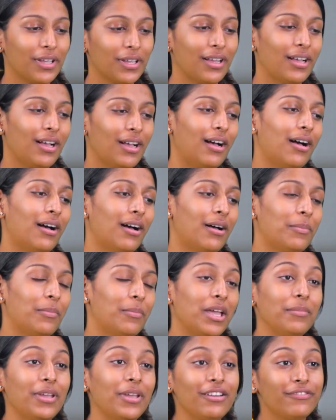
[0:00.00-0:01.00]
My
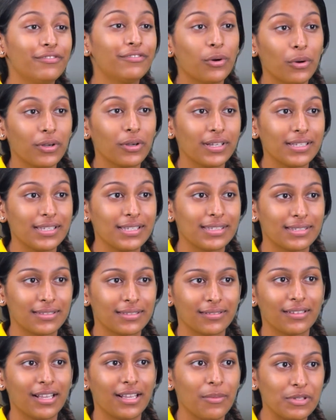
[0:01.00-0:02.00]
main focus
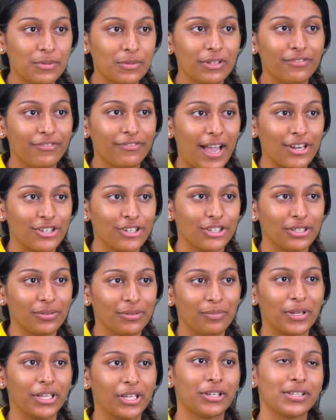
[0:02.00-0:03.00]
comes with fashion
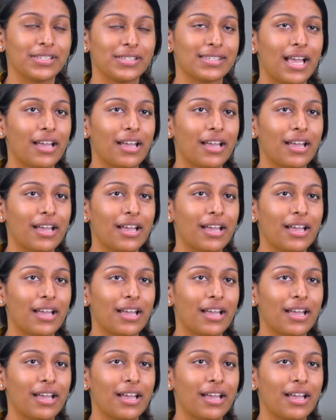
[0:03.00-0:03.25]
because I